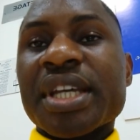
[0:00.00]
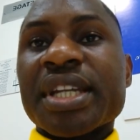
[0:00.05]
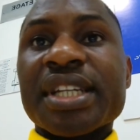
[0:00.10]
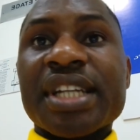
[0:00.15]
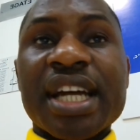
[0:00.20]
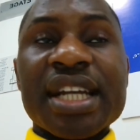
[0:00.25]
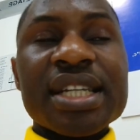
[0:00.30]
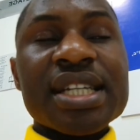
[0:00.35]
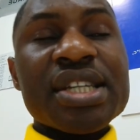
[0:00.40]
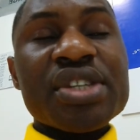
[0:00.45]

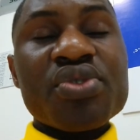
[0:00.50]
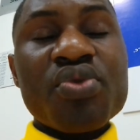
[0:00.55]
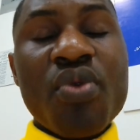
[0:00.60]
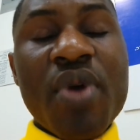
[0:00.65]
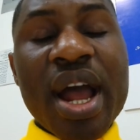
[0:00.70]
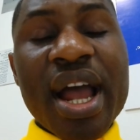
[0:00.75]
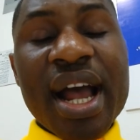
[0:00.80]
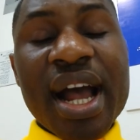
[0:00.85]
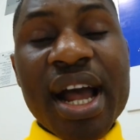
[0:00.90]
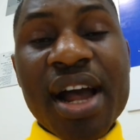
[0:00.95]
That is
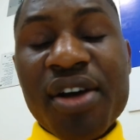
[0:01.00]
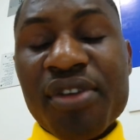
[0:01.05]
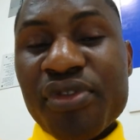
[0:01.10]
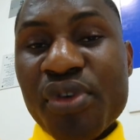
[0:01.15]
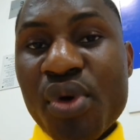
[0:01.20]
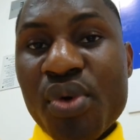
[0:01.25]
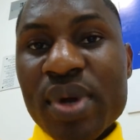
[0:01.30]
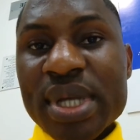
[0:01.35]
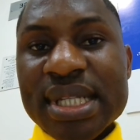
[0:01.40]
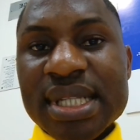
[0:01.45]
why I have
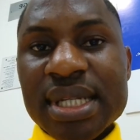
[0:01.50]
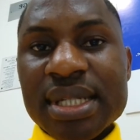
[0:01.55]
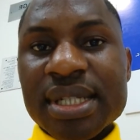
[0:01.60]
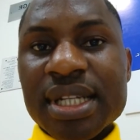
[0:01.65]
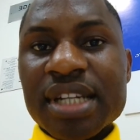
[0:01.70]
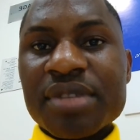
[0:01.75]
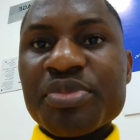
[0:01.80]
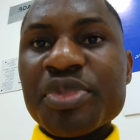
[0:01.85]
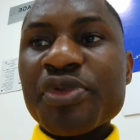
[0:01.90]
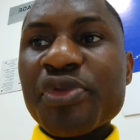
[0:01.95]
always said
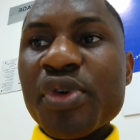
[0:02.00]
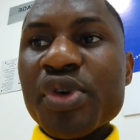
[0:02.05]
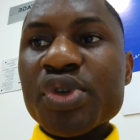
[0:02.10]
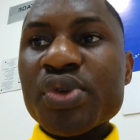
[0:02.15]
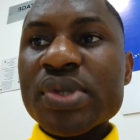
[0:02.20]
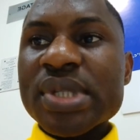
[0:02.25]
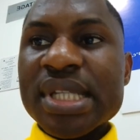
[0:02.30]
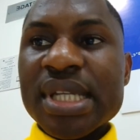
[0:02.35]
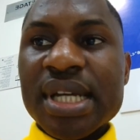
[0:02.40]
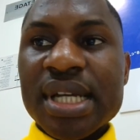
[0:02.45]
that before
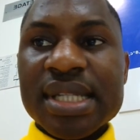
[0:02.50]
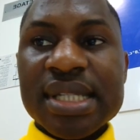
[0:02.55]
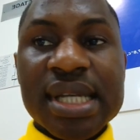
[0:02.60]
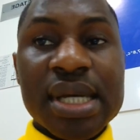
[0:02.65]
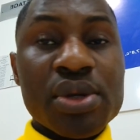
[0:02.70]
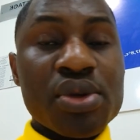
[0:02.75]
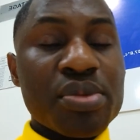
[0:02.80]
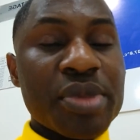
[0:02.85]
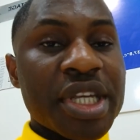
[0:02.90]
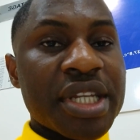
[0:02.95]
you seek
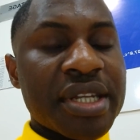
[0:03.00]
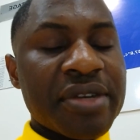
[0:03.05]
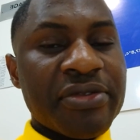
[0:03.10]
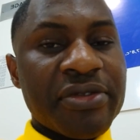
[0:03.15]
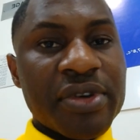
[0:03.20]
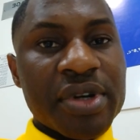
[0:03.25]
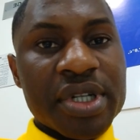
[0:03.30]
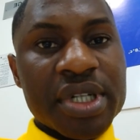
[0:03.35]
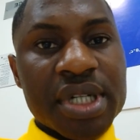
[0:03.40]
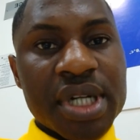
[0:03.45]
asylum in a
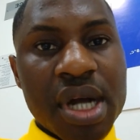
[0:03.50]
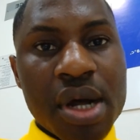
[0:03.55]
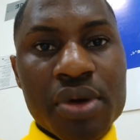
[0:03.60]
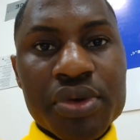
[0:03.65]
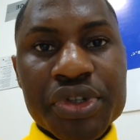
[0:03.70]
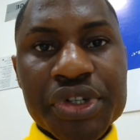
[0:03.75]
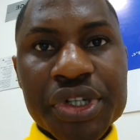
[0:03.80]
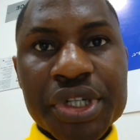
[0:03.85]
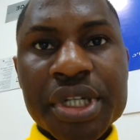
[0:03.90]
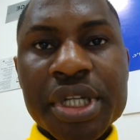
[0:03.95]
foreign
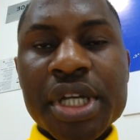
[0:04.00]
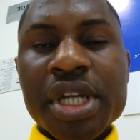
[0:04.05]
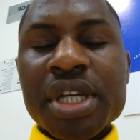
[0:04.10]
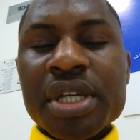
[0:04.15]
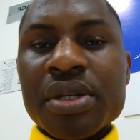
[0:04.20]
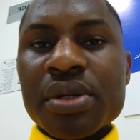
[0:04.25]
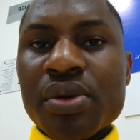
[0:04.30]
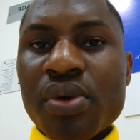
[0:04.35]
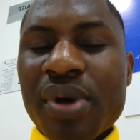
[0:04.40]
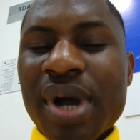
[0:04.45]
country,
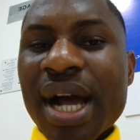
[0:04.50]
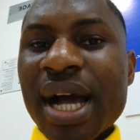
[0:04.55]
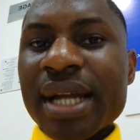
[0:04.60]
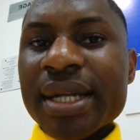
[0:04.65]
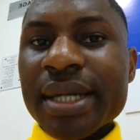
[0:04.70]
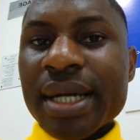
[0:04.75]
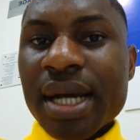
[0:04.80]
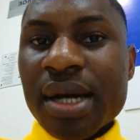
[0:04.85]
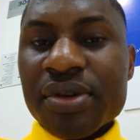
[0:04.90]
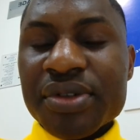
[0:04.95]
look
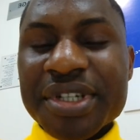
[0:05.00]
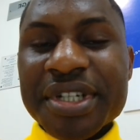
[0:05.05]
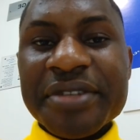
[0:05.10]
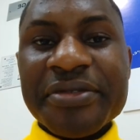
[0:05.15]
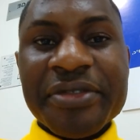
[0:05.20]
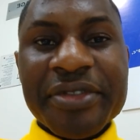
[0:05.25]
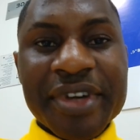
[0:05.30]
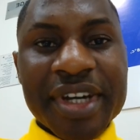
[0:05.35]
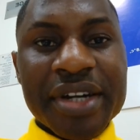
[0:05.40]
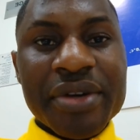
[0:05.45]
at the country
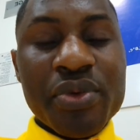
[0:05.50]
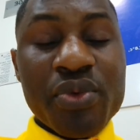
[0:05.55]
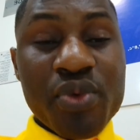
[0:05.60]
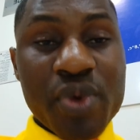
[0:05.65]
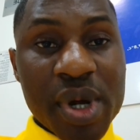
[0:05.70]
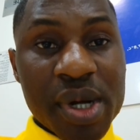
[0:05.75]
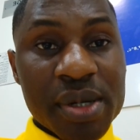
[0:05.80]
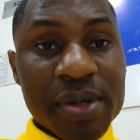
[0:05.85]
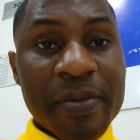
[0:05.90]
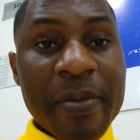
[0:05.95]
very
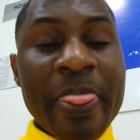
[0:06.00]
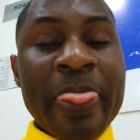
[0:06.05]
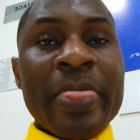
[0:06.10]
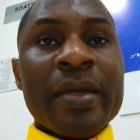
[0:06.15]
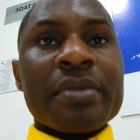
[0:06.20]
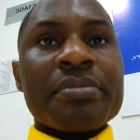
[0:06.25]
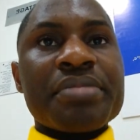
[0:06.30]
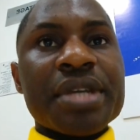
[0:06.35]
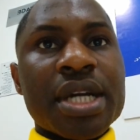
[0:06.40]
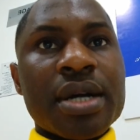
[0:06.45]
well.
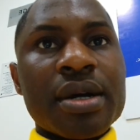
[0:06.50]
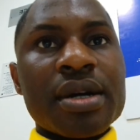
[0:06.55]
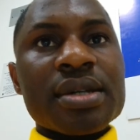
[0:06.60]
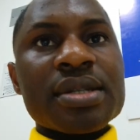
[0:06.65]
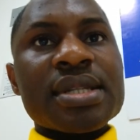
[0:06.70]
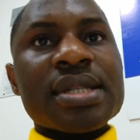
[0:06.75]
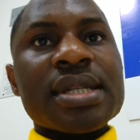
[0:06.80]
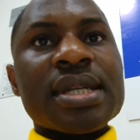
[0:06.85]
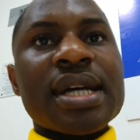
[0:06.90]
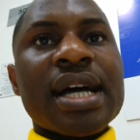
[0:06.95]

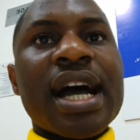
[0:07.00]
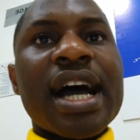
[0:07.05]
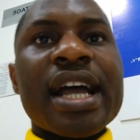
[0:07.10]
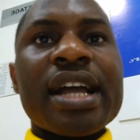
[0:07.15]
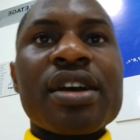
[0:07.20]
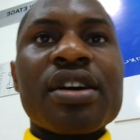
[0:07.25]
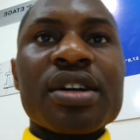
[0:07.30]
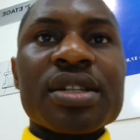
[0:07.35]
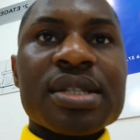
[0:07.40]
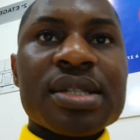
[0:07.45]
Because
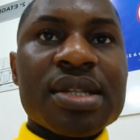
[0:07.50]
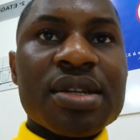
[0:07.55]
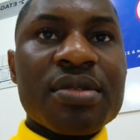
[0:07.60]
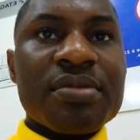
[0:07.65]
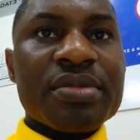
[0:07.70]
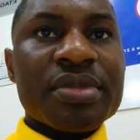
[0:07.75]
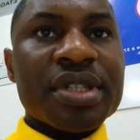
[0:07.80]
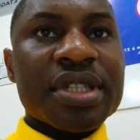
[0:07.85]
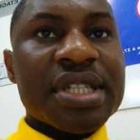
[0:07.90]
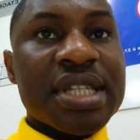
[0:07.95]
I got
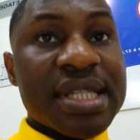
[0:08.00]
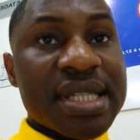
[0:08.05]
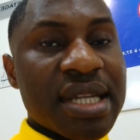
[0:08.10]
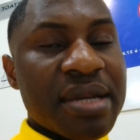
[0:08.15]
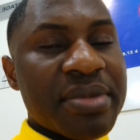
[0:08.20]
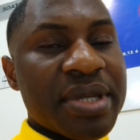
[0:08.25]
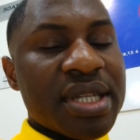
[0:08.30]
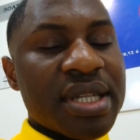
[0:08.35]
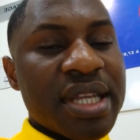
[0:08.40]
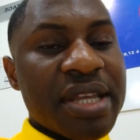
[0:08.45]
some
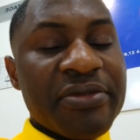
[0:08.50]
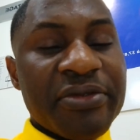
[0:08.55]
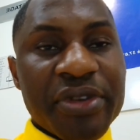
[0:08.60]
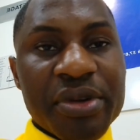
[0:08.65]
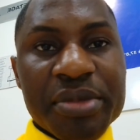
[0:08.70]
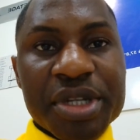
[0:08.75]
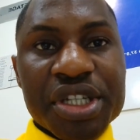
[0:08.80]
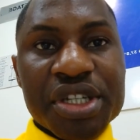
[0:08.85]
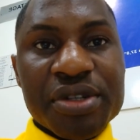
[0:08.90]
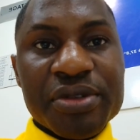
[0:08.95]
disturbing
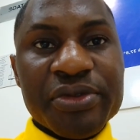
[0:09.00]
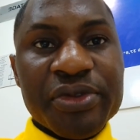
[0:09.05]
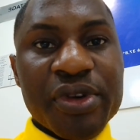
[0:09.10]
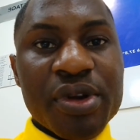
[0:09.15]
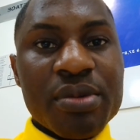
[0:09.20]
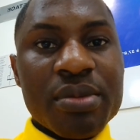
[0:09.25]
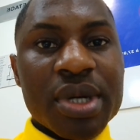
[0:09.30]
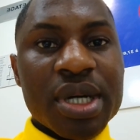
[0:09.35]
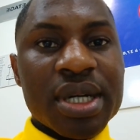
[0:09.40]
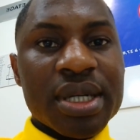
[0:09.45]
information
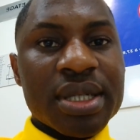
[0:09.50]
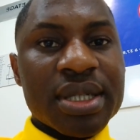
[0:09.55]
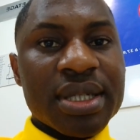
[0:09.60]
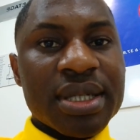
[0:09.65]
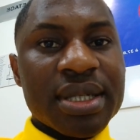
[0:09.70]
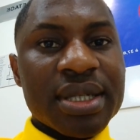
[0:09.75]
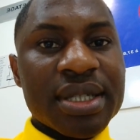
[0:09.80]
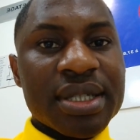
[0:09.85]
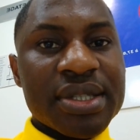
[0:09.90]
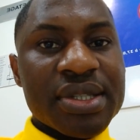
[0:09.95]
from uh,
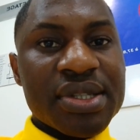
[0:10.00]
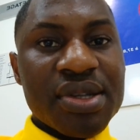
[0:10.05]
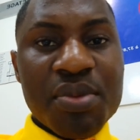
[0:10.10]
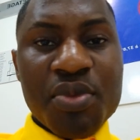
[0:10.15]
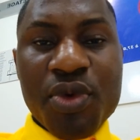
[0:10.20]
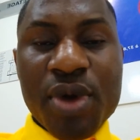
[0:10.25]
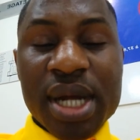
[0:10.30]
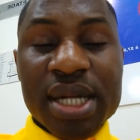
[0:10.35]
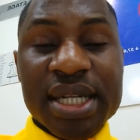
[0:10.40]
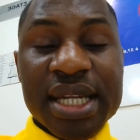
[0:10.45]
uh,
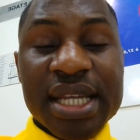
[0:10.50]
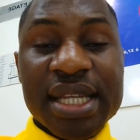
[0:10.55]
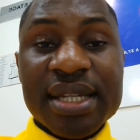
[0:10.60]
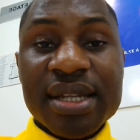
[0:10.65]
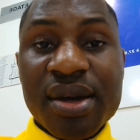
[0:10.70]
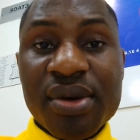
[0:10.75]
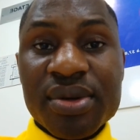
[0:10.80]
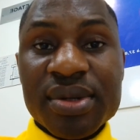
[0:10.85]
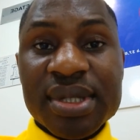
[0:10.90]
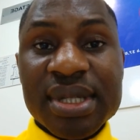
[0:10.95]
someone
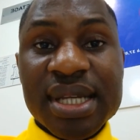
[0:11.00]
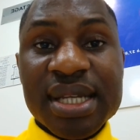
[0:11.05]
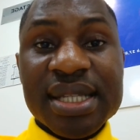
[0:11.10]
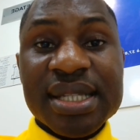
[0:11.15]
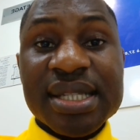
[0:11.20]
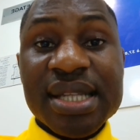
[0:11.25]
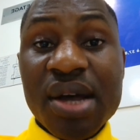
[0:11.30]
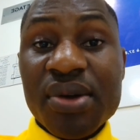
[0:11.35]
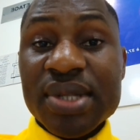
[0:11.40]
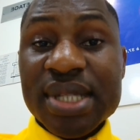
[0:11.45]
in, North,
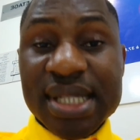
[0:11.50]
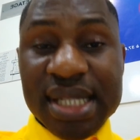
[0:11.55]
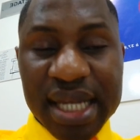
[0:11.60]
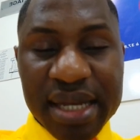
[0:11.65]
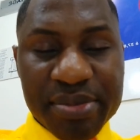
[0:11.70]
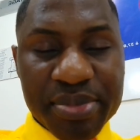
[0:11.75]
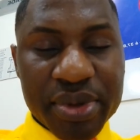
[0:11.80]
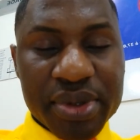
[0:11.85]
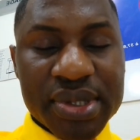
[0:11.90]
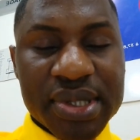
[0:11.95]
in South
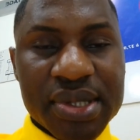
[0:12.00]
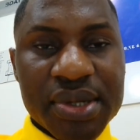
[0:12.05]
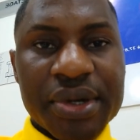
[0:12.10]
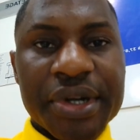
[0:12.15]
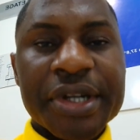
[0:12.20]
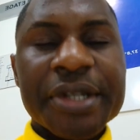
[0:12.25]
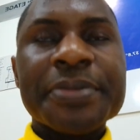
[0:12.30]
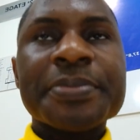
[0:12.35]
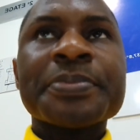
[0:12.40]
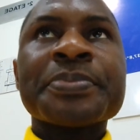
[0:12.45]
Cyprus,
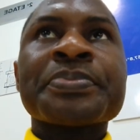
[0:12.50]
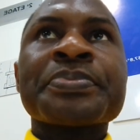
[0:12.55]
sorry.